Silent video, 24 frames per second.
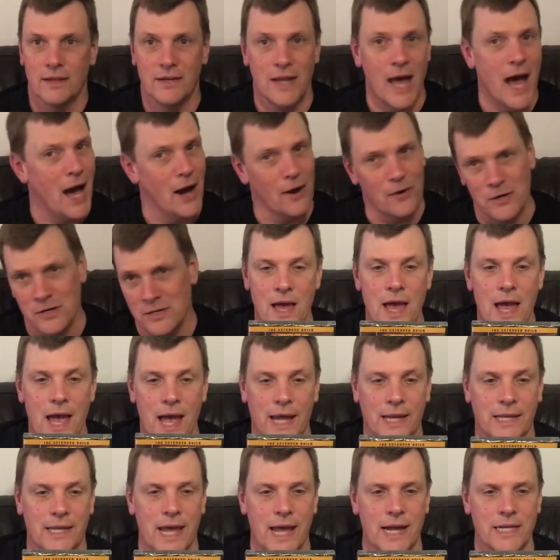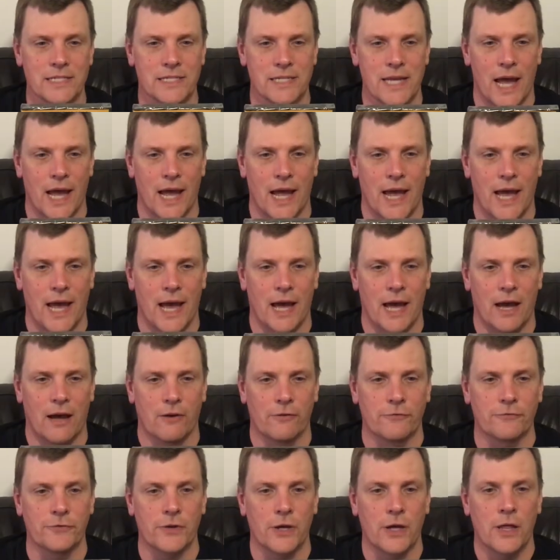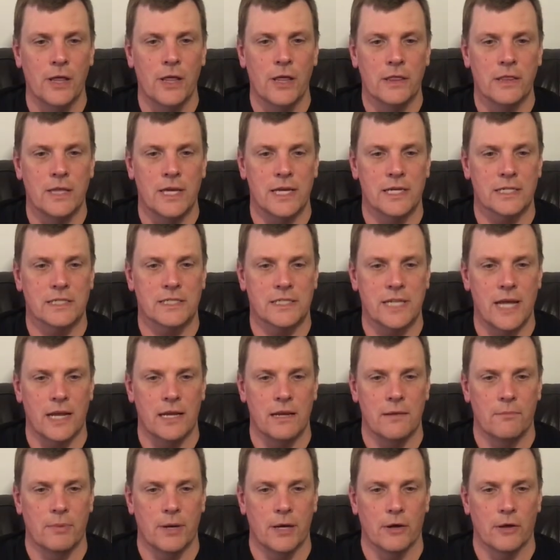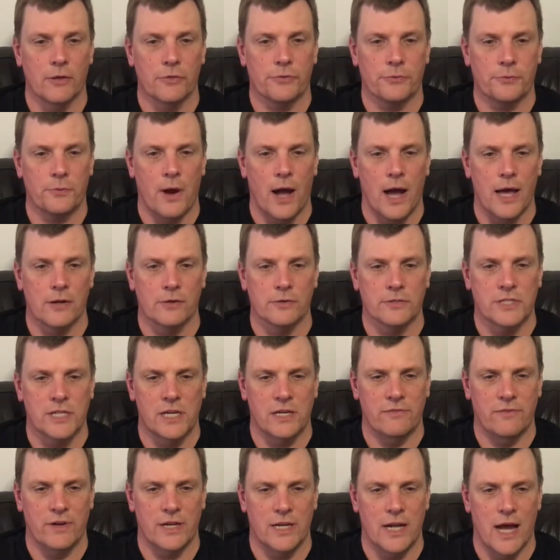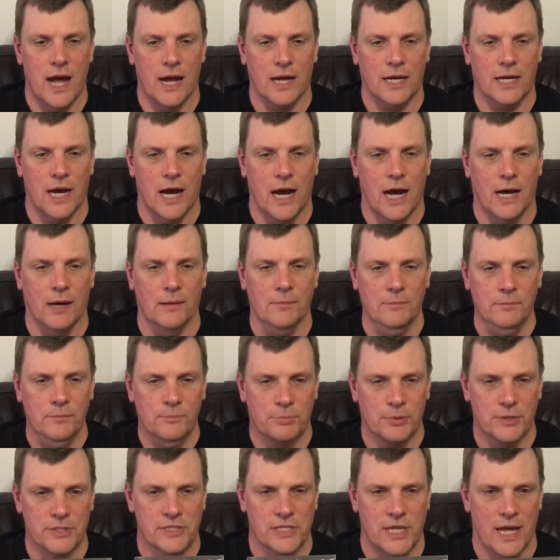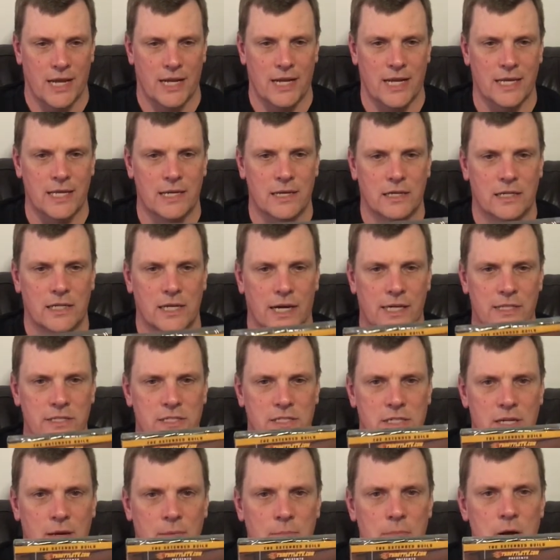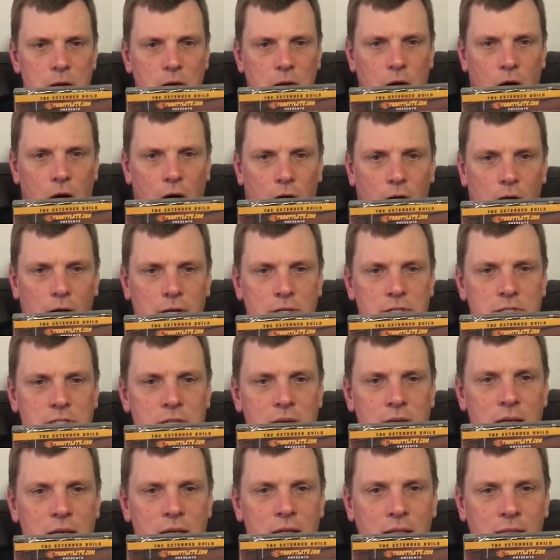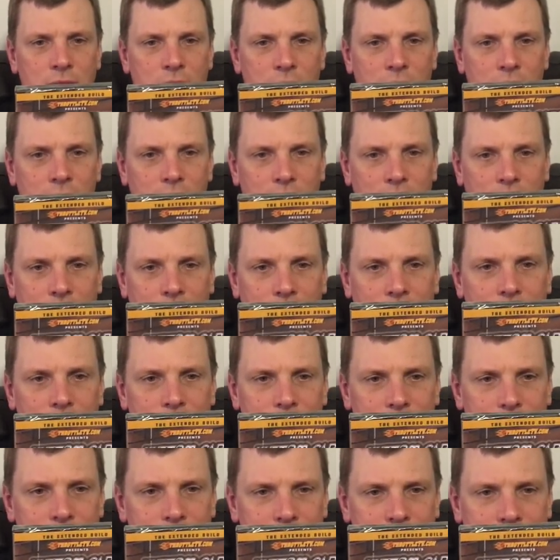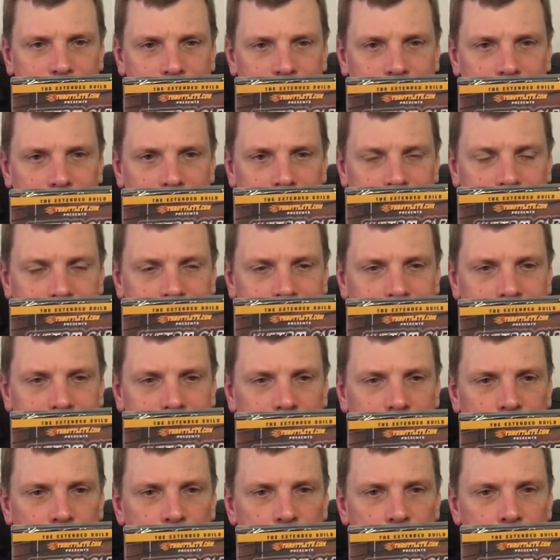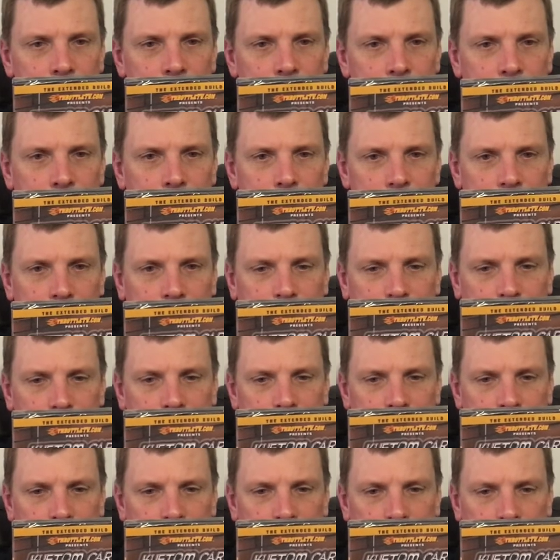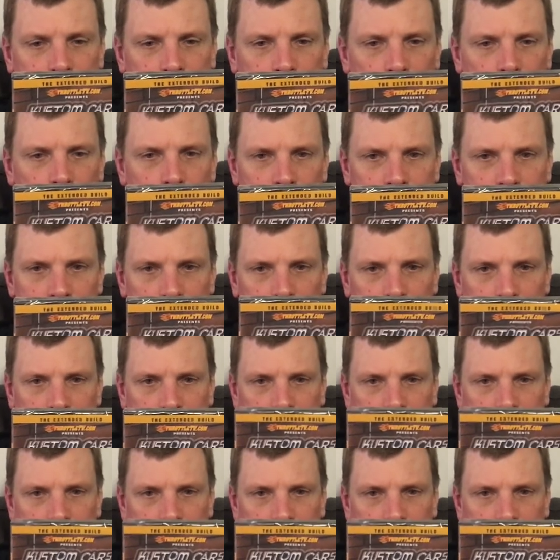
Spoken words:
No. And next I have the extended build ThrottleTV.com presenting Custom Cars Lead Sleds. Back from the Dead Part 2.